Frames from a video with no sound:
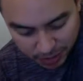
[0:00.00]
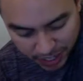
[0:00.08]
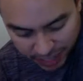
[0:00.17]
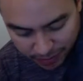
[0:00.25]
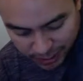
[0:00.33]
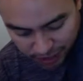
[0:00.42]
I
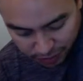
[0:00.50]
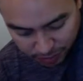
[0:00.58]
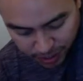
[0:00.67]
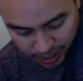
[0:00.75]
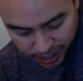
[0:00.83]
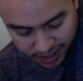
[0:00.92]
gave myself a
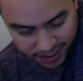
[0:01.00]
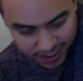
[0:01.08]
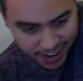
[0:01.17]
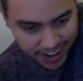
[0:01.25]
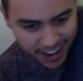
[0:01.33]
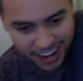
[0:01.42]
B
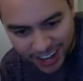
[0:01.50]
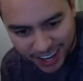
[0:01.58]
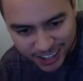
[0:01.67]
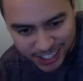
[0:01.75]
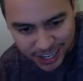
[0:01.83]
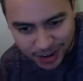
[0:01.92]

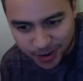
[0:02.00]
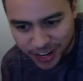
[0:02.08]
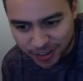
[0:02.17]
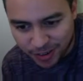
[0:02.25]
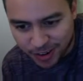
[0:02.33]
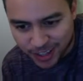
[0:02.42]
because I didn't want
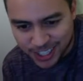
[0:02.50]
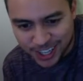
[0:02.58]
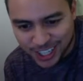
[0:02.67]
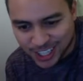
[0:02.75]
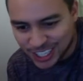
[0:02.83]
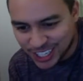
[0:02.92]
everyone to
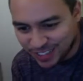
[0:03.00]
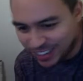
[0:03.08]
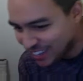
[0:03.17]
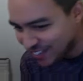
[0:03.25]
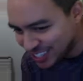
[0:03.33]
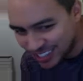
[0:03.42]
talk shit if I
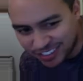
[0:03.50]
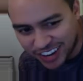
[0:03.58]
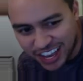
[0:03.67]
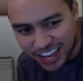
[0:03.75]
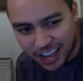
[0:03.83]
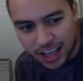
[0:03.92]
gave myself an
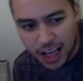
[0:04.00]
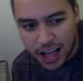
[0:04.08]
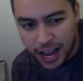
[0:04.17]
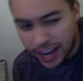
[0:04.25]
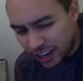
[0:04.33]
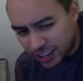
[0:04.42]
A.
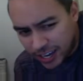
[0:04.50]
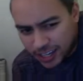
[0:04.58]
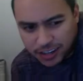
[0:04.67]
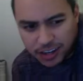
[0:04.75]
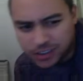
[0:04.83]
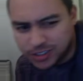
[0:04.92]
I
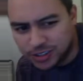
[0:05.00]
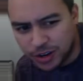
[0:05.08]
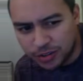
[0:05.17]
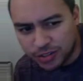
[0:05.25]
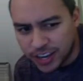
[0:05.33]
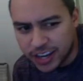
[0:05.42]
also
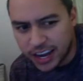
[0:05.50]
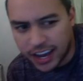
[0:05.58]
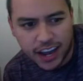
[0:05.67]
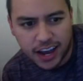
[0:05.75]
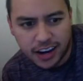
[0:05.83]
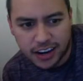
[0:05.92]
don't think I
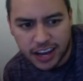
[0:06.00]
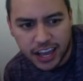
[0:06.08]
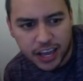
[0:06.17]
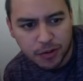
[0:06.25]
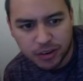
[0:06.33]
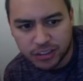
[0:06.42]
had an
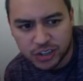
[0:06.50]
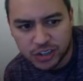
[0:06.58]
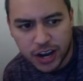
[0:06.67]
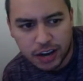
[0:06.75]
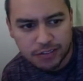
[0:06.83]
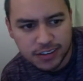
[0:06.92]
A-worthy
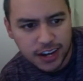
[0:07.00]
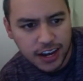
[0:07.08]
draft.